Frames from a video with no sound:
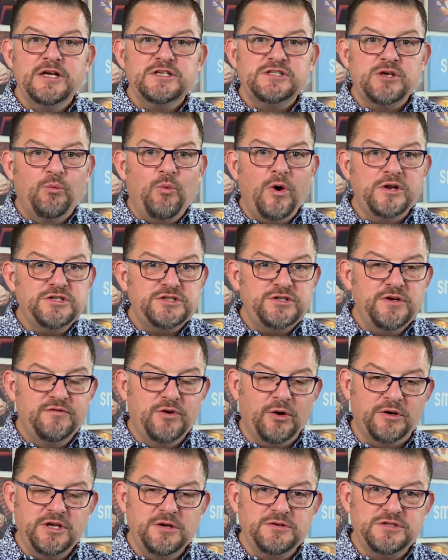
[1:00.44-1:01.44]
So once you've
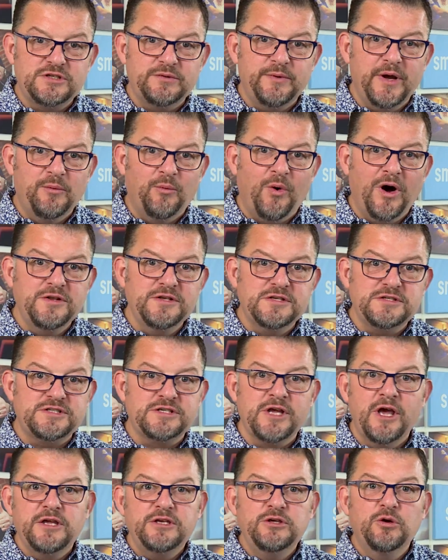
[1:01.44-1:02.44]
got used to it once,
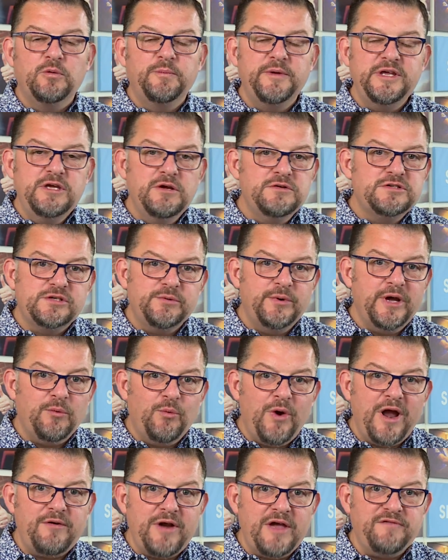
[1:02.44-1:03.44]
you'll be used to it
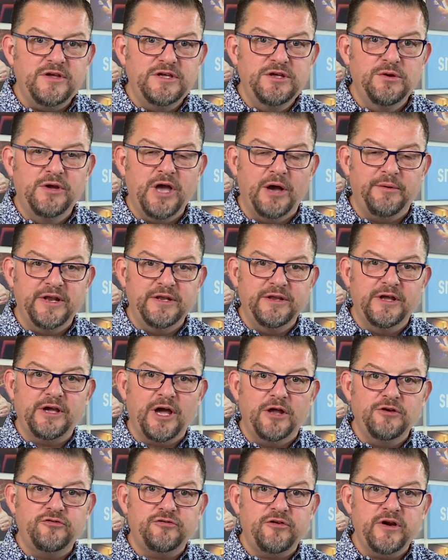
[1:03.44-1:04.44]
wherever you go in the
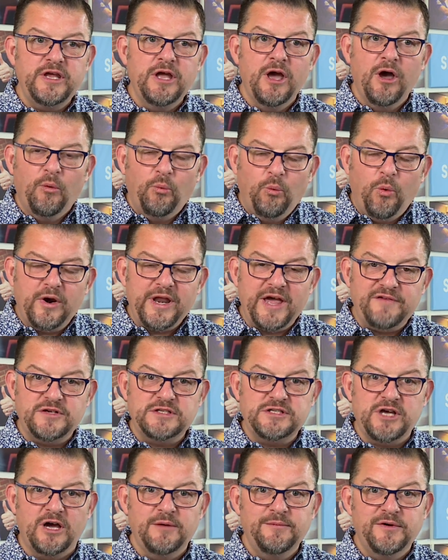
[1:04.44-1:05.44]
country, whatever
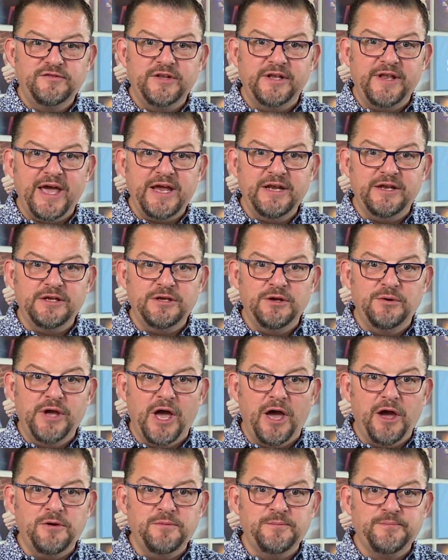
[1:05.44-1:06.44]
time of the day that you
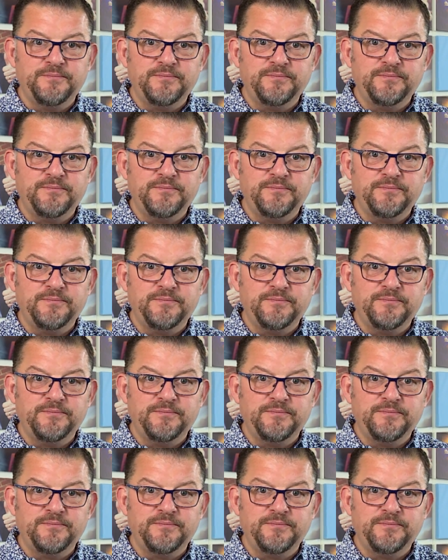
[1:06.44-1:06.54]
go.